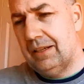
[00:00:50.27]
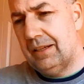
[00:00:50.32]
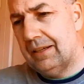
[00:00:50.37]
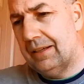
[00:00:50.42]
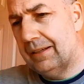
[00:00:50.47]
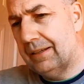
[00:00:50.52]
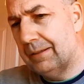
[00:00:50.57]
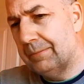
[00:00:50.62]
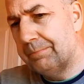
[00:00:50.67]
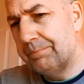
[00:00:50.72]

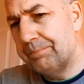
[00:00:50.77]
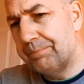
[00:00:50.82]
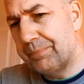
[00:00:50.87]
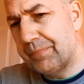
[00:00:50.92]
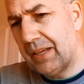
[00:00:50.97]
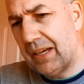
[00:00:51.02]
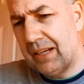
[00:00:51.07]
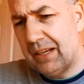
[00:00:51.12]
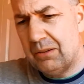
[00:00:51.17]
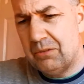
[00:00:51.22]
And
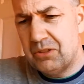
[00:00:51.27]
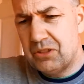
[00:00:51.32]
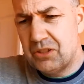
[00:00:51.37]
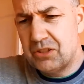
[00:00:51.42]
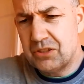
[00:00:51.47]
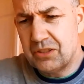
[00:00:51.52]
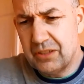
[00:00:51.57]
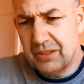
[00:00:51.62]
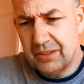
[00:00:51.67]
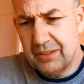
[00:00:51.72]
I was
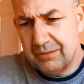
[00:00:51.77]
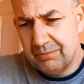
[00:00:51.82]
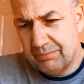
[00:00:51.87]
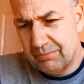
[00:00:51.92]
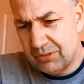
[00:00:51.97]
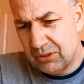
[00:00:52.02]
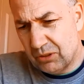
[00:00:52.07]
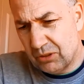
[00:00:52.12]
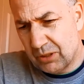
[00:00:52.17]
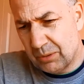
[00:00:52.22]
just going to
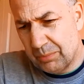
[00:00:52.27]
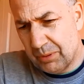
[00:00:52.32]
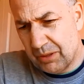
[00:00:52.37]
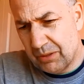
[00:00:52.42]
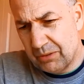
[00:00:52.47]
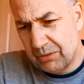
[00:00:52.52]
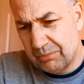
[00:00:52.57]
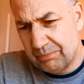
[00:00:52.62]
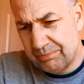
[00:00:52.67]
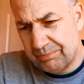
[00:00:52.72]
talk
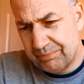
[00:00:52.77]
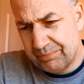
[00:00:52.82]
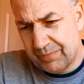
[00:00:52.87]
about